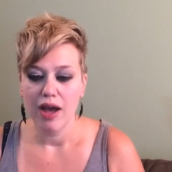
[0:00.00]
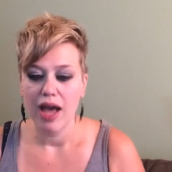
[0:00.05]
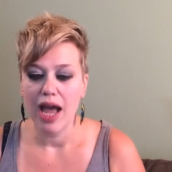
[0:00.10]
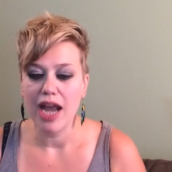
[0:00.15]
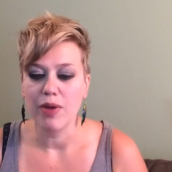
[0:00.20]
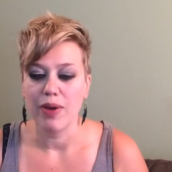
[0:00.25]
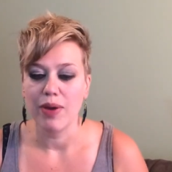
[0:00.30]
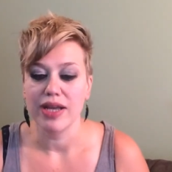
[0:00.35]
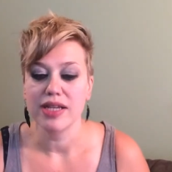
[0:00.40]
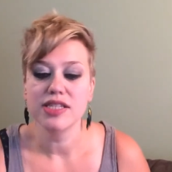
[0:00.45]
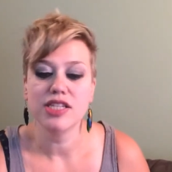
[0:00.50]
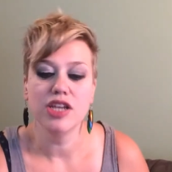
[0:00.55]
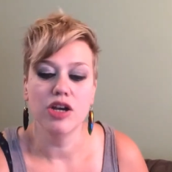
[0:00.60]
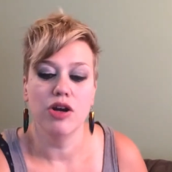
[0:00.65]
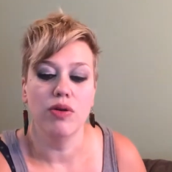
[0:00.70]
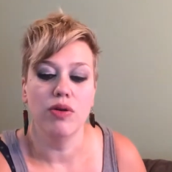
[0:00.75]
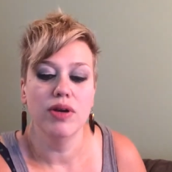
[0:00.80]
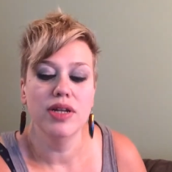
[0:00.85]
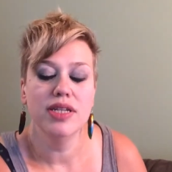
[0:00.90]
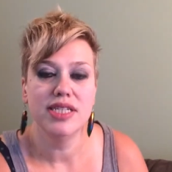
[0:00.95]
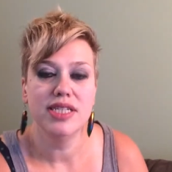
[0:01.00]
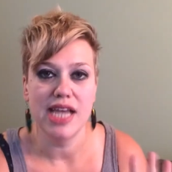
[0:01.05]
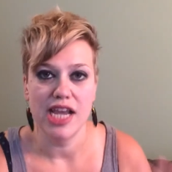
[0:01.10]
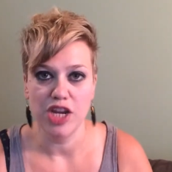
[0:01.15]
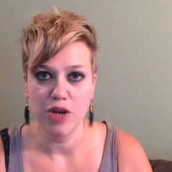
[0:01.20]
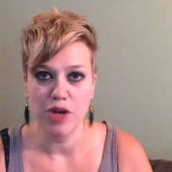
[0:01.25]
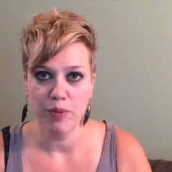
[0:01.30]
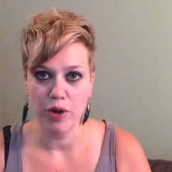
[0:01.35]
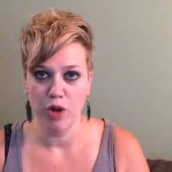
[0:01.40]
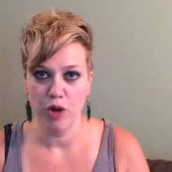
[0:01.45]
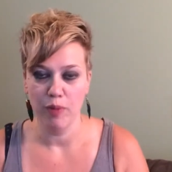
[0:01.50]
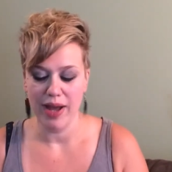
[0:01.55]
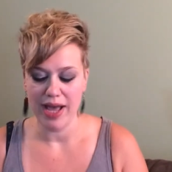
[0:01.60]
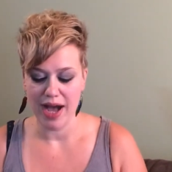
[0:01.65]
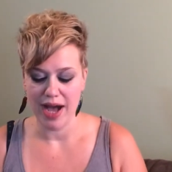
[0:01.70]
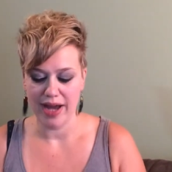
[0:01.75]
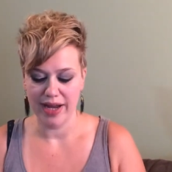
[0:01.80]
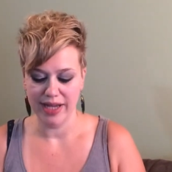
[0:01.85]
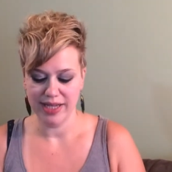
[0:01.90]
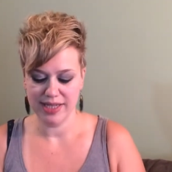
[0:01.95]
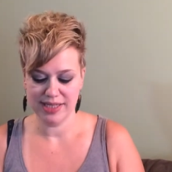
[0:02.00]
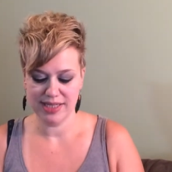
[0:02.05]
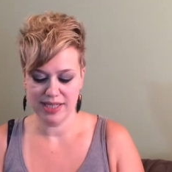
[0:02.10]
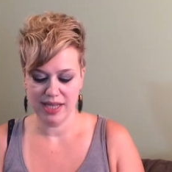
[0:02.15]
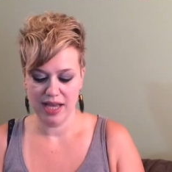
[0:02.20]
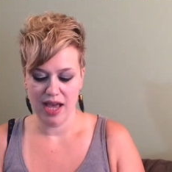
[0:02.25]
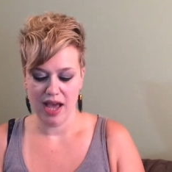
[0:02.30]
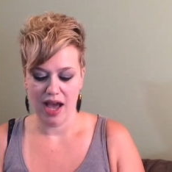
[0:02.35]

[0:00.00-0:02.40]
Anyway, so take your probiotics.